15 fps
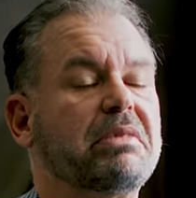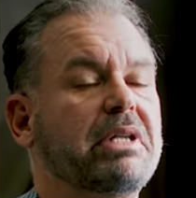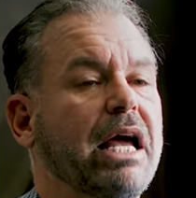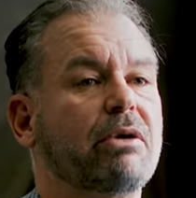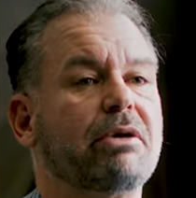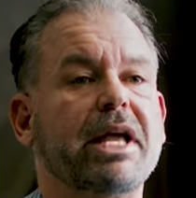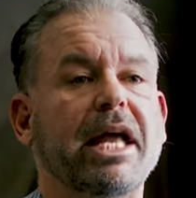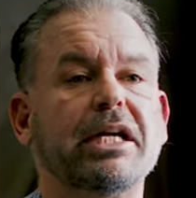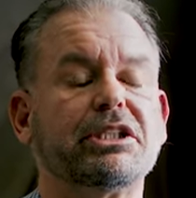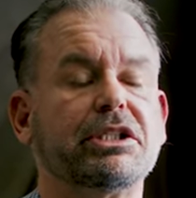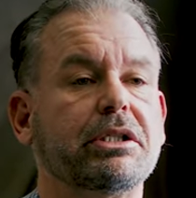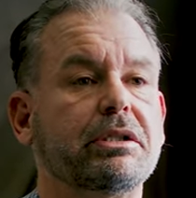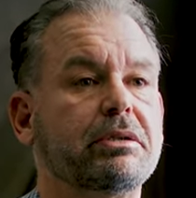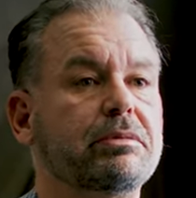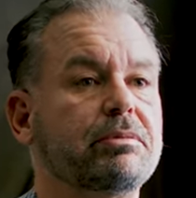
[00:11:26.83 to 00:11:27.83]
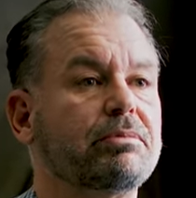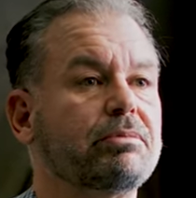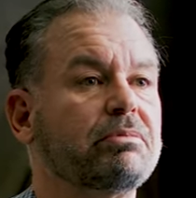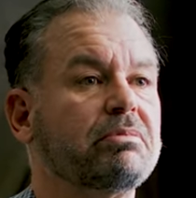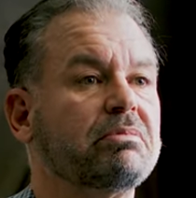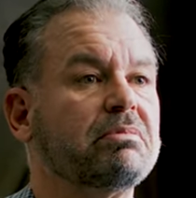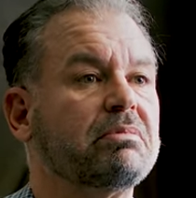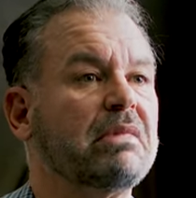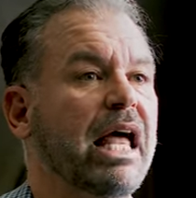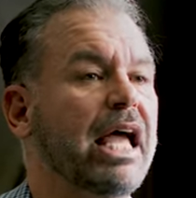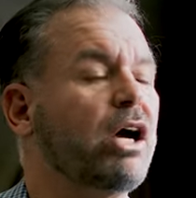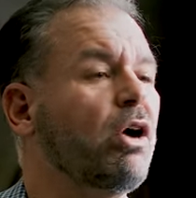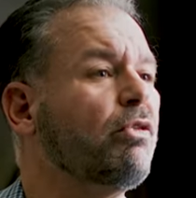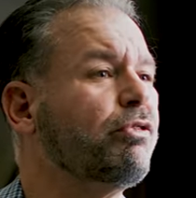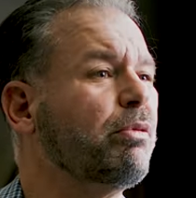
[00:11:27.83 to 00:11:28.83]
degradation.
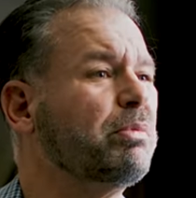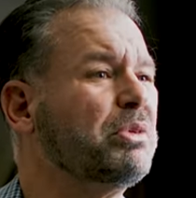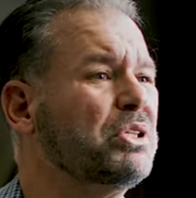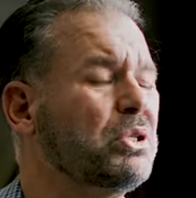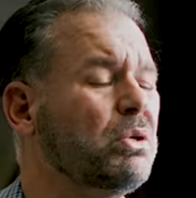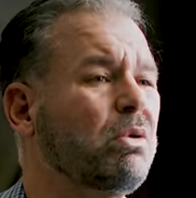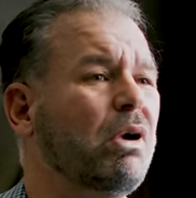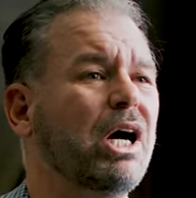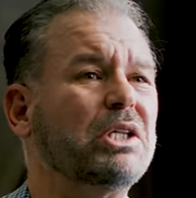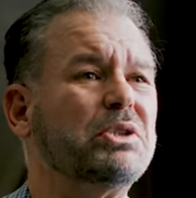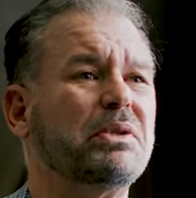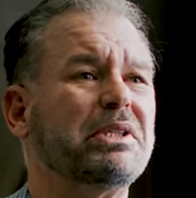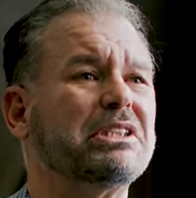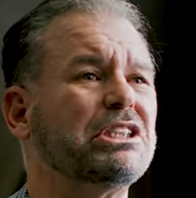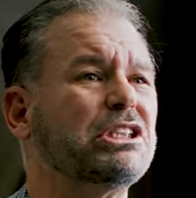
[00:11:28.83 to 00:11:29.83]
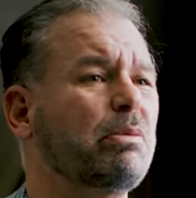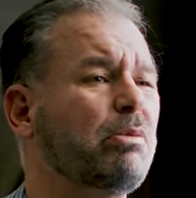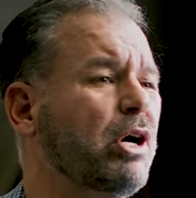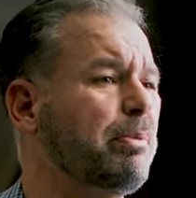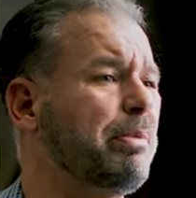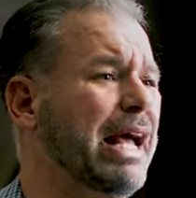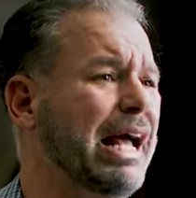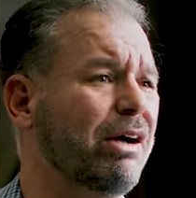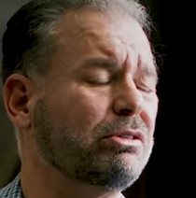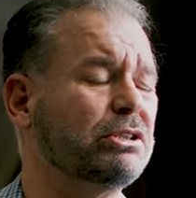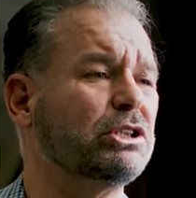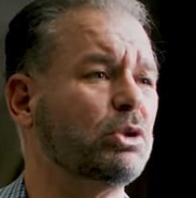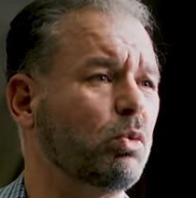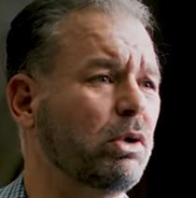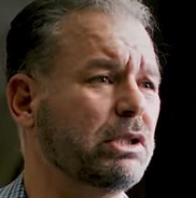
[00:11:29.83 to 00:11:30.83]
I go from 200 and some odd
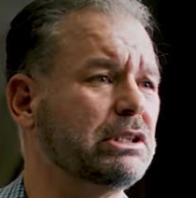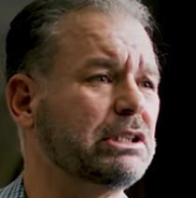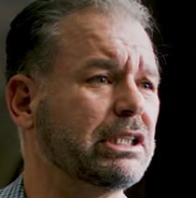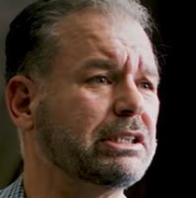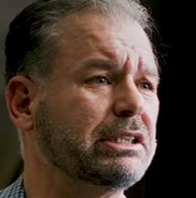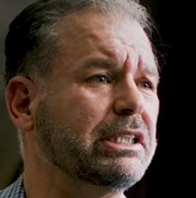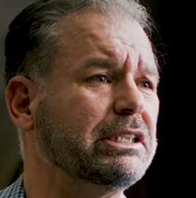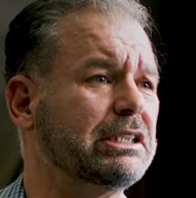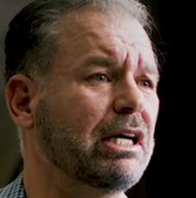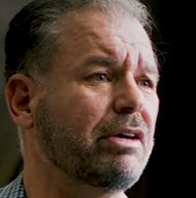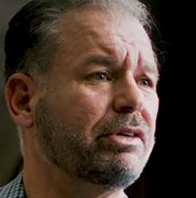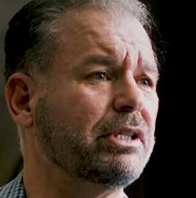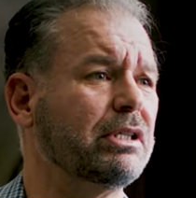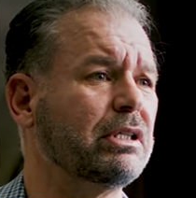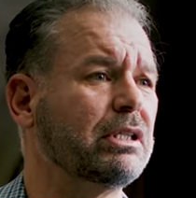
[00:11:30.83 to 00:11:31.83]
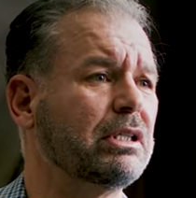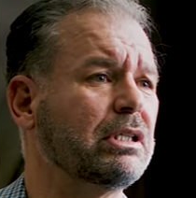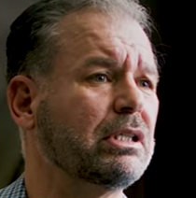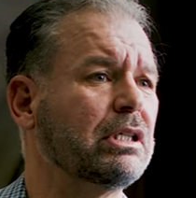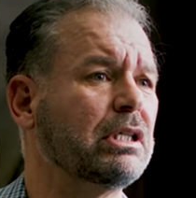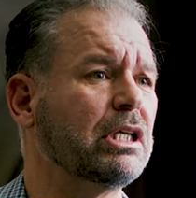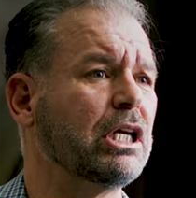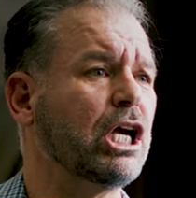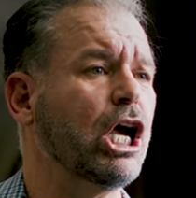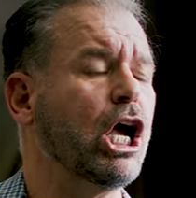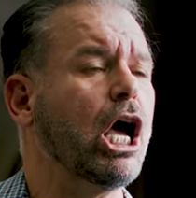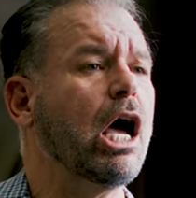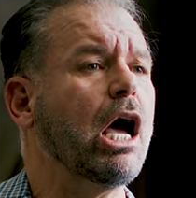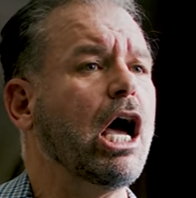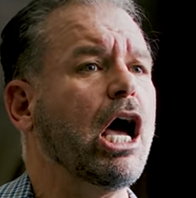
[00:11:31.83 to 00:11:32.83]
pounds to 167.
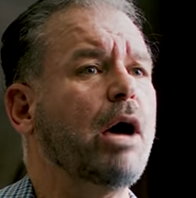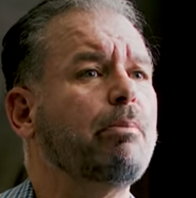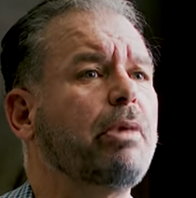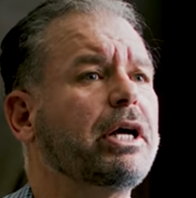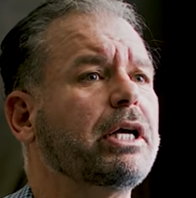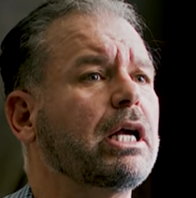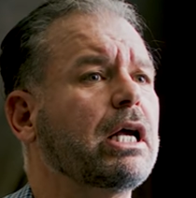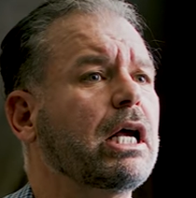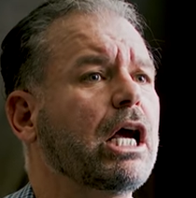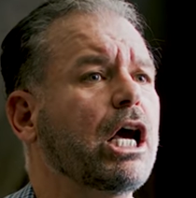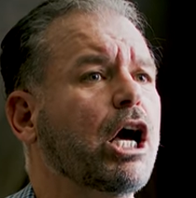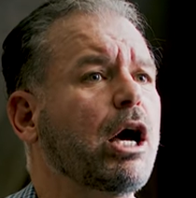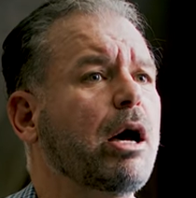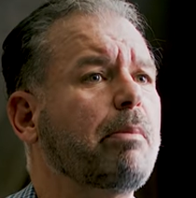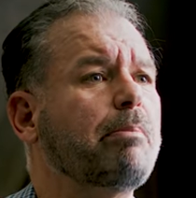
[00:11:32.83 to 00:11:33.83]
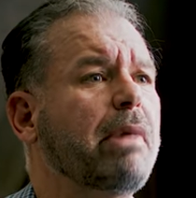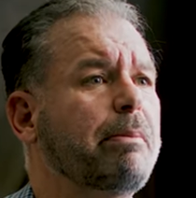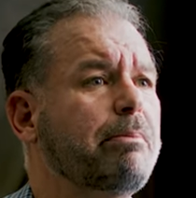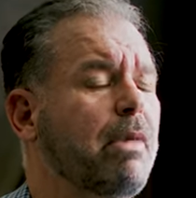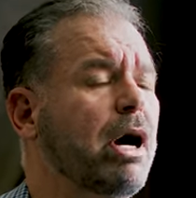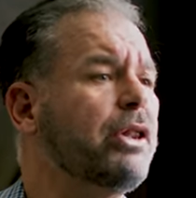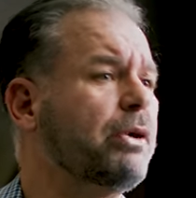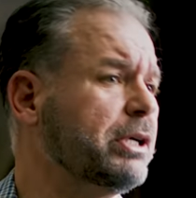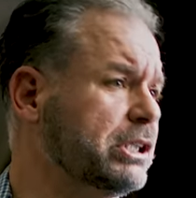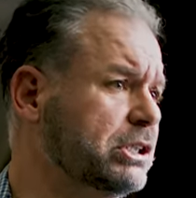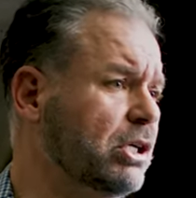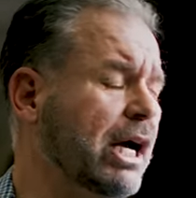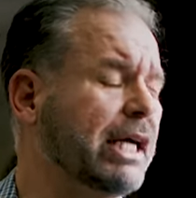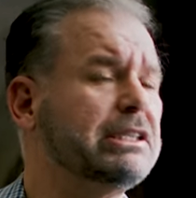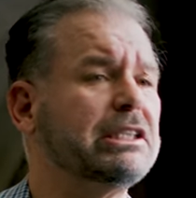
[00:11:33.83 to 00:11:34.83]
But my mother
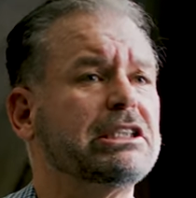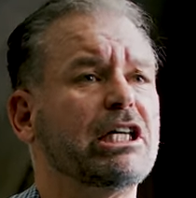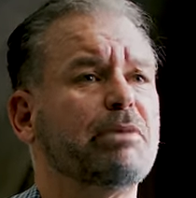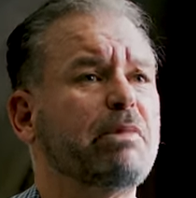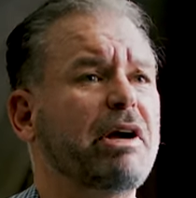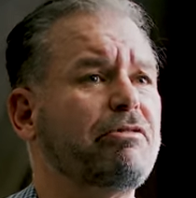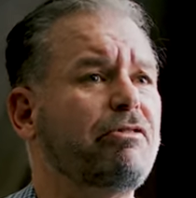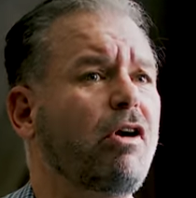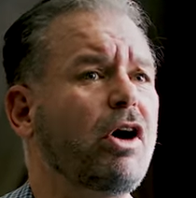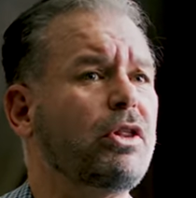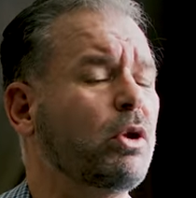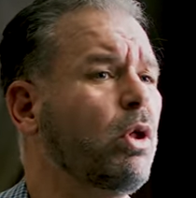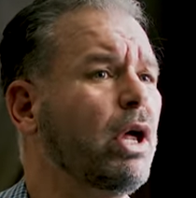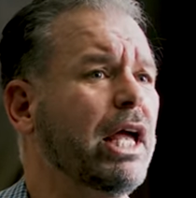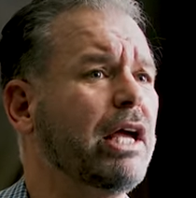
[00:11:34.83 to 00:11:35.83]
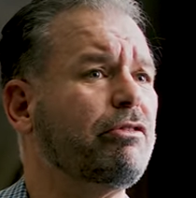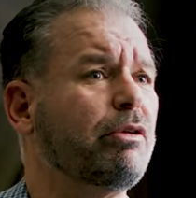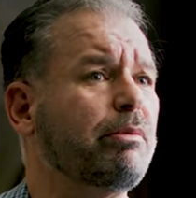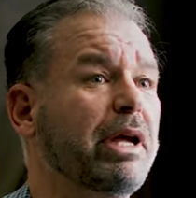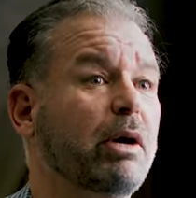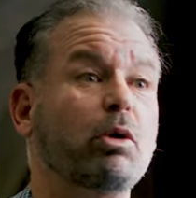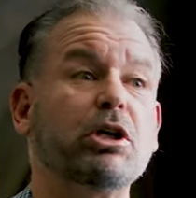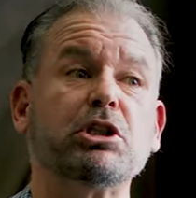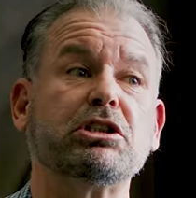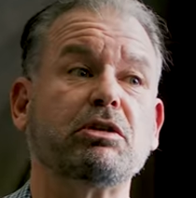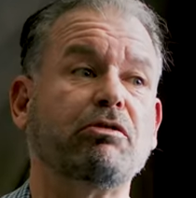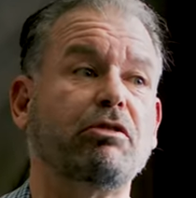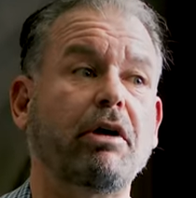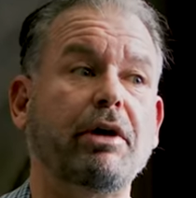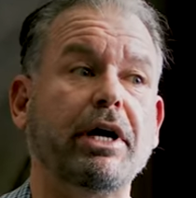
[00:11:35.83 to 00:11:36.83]
decides to send my father looking for me, which is
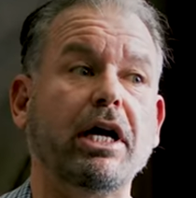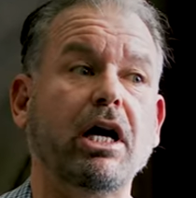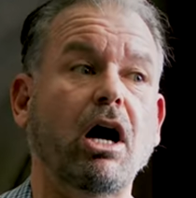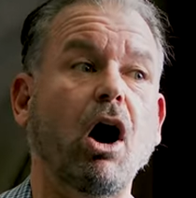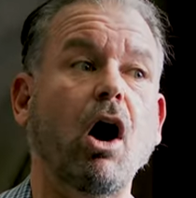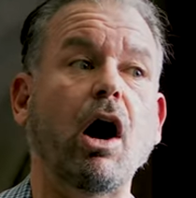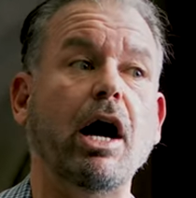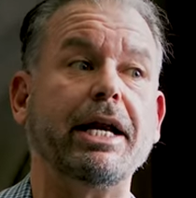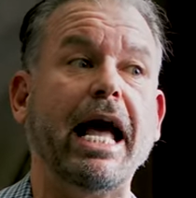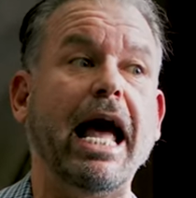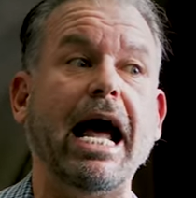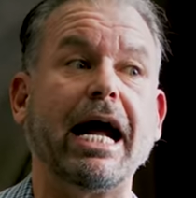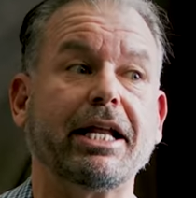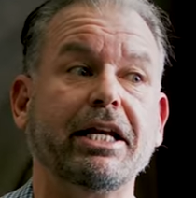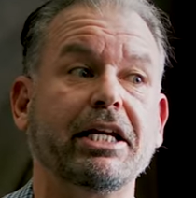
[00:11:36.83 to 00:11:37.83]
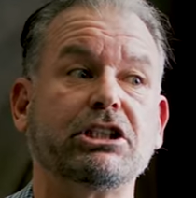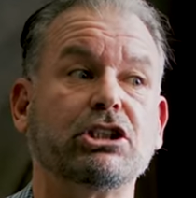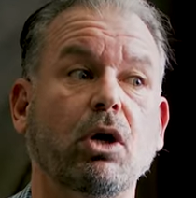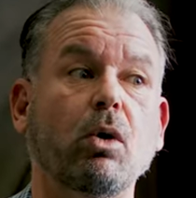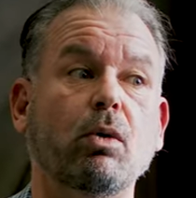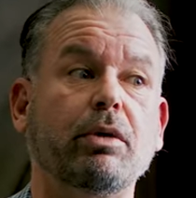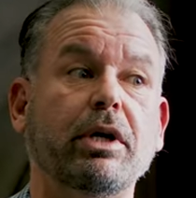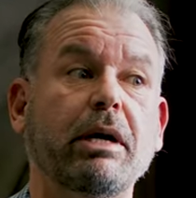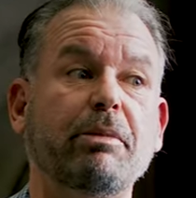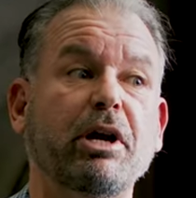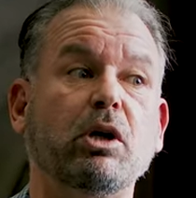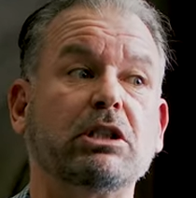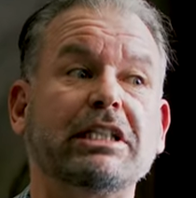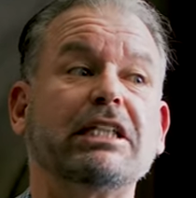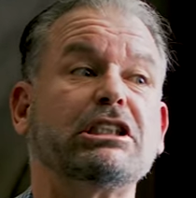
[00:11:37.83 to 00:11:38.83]
a very odd act in its own,
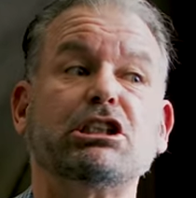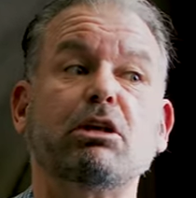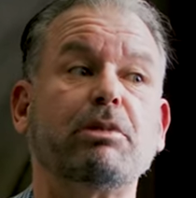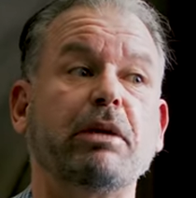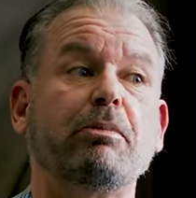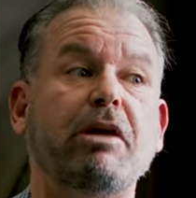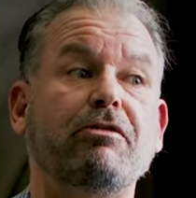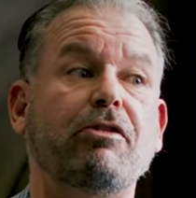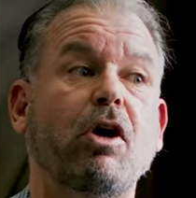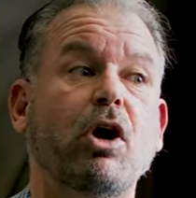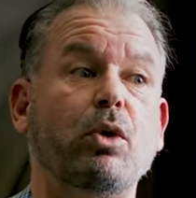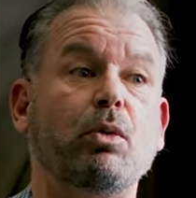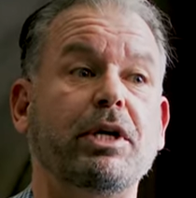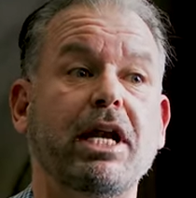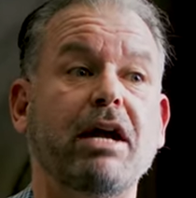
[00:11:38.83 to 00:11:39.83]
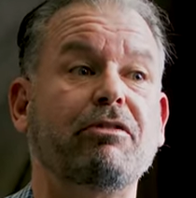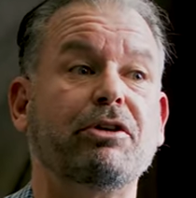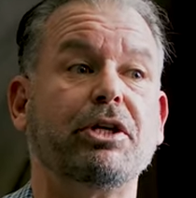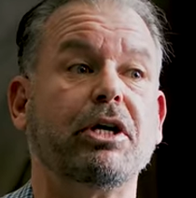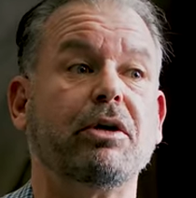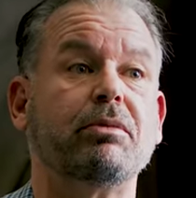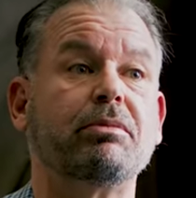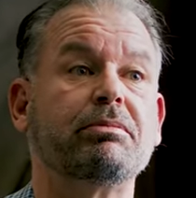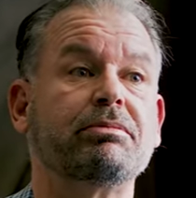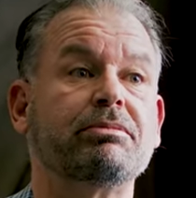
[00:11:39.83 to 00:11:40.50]
because that's something my father would never do.